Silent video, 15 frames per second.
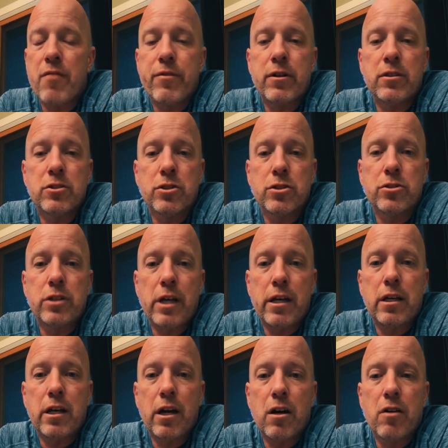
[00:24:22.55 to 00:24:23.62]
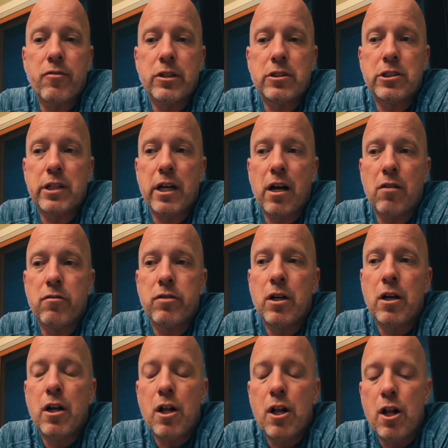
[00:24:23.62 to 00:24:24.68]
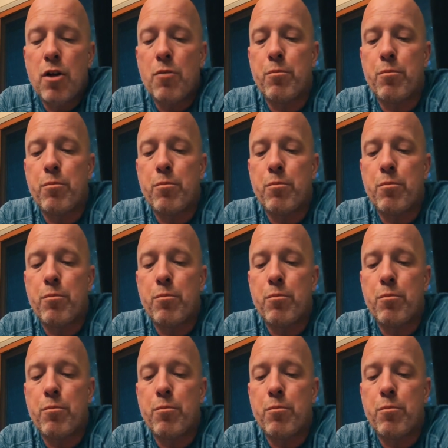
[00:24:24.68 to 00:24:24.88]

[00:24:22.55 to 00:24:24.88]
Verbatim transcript: confidence will take care of itself